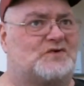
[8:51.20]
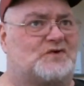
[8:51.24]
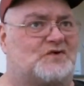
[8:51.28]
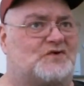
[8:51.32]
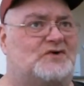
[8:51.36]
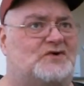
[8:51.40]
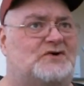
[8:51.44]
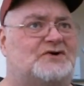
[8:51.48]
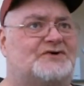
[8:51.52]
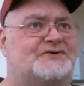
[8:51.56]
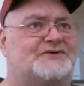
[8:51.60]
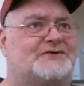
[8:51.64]

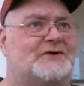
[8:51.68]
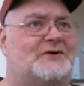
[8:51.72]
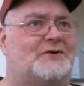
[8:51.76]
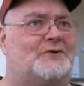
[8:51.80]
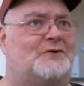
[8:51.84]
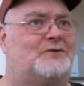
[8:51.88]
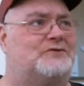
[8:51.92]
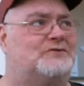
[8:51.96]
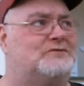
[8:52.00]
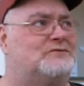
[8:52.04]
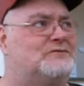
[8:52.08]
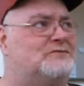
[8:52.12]
We're
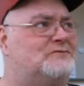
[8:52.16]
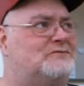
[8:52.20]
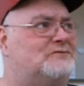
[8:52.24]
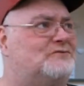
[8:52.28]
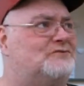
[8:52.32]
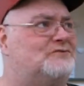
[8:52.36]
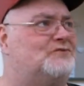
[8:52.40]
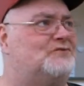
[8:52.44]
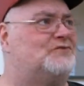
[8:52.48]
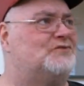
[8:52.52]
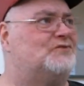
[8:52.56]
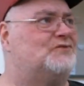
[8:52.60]
also
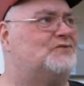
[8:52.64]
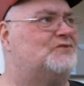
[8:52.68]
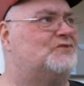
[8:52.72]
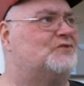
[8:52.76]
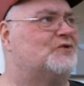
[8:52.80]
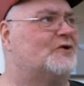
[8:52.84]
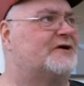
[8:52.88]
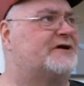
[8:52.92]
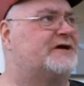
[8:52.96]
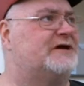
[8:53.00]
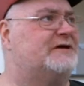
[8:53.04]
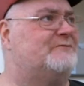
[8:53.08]

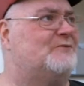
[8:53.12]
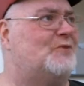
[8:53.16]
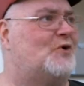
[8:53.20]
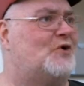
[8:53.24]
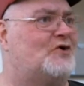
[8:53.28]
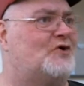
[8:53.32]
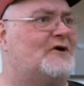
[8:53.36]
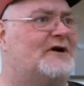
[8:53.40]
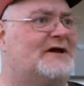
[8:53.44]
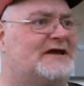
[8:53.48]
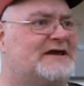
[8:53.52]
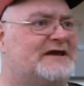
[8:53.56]
working
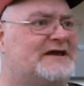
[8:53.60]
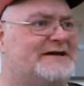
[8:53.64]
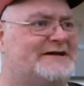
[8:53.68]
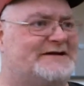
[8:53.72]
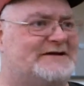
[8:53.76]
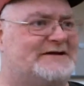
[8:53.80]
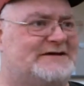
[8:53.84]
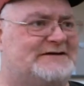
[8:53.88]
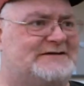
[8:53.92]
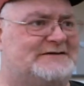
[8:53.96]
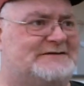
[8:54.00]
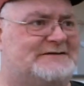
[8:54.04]
more on
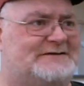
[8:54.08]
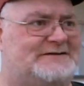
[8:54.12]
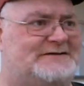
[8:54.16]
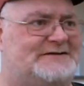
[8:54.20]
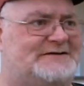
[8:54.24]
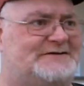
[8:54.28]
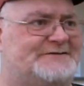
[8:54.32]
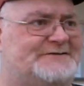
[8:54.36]
getting